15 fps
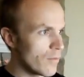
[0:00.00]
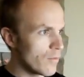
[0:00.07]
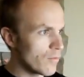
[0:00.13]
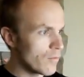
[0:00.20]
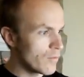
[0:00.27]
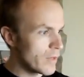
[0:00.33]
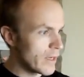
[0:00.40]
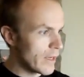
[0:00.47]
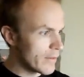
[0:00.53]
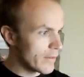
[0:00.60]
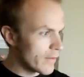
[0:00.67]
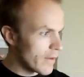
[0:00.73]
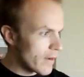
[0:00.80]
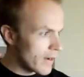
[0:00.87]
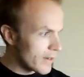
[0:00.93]

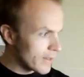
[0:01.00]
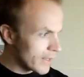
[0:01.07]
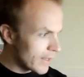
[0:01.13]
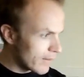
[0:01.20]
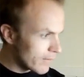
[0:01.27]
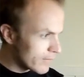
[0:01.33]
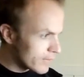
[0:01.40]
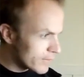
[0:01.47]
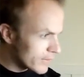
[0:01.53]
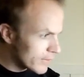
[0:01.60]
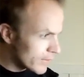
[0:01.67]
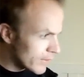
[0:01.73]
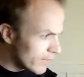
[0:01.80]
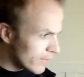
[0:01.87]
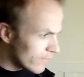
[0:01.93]
log out.
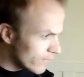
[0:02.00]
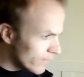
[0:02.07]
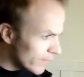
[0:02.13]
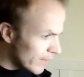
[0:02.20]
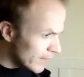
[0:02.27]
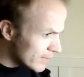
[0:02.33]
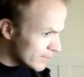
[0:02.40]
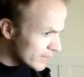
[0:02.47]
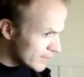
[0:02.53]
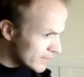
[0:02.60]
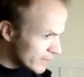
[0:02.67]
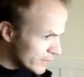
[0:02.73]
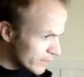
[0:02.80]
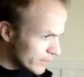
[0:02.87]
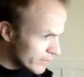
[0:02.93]
It fails
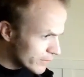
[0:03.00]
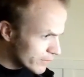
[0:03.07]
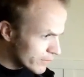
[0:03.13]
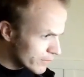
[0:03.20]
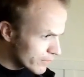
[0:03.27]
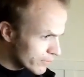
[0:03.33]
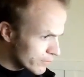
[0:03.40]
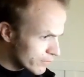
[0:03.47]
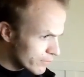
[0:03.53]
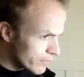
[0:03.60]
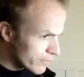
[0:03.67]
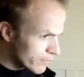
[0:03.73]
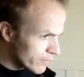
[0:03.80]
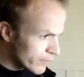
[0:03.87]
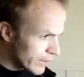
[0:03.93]
to
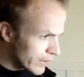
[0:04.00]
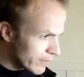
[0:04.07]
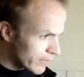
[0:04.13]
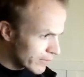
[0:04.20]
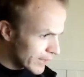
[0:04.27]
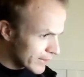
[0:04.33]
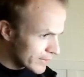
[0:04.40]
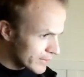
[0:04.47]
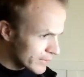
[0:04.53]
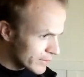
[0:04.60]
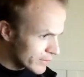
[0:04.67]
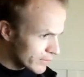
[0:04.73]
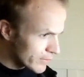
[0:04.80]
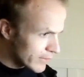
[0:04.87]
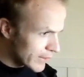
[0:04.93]
redirect
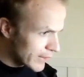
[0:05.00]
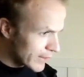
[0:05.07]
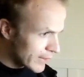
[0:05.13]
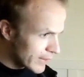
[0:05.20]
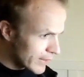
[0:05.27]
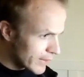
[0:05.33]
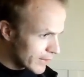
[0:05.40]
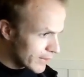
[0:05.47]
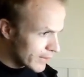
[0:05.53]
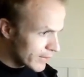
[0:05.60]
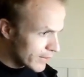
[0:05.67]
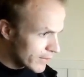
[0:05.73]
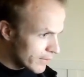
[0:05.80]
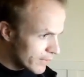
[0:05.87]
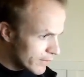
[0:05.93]
to the
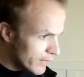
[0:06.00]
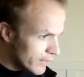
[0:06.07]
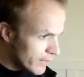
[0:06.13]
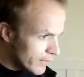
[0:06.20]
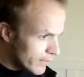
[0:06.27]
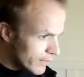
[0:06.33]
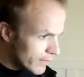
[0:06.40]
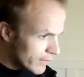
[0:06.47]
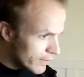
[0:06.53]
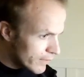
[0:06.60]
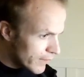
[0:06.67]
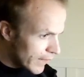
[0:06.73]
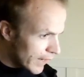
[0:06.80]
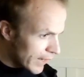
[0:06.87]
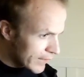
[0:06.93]

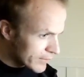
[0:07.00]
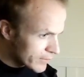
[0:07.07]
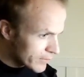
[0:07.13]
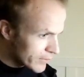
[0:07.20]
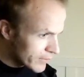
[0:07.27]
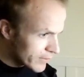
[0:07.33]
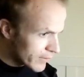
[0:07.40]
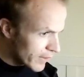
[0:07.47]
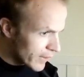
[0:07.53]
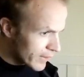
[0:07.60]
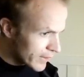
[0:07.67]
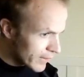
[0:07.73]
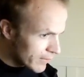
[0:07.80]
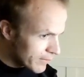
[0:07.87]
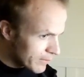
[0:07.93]
actual
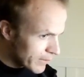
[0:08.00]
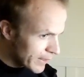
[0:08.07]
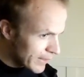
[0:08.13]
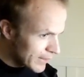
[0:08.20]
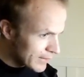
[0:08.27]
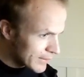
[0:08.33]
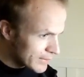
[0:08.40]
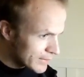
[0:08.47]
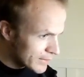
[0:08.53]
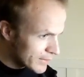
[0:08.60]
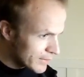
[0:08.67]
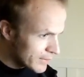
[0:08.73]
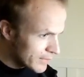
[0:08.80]
logout page.